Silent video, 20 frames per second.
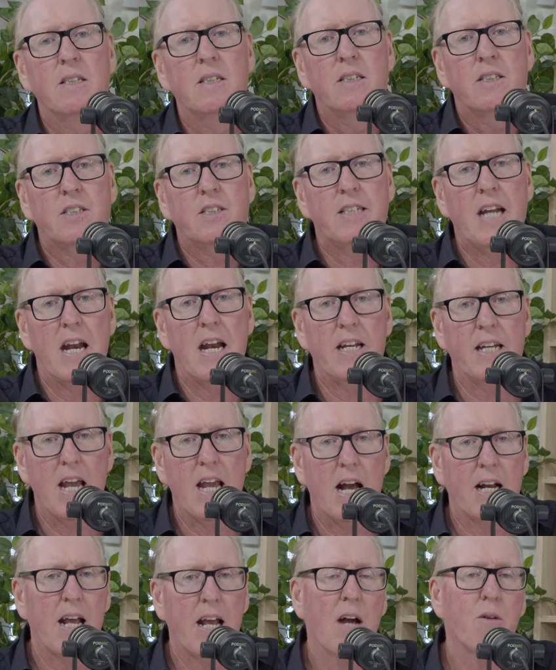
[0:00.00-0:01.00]
standing
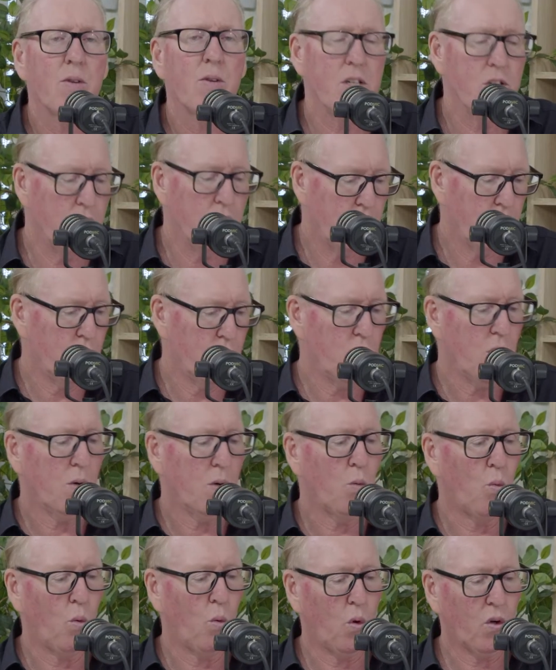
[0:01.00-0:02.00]
out? How are you
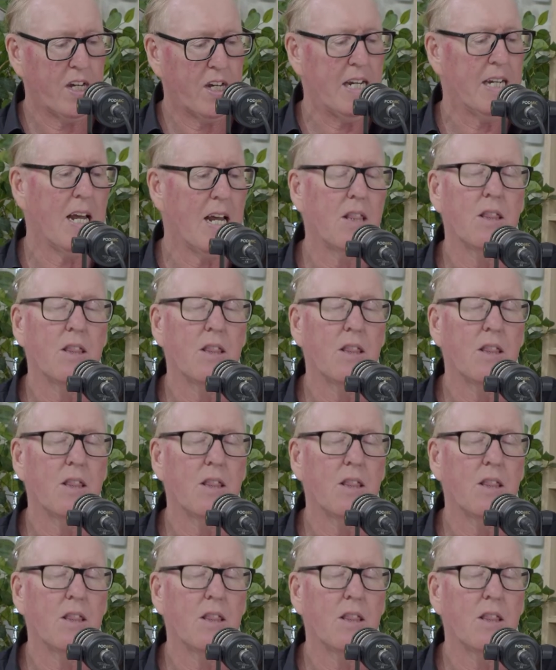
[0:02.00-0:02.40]
looking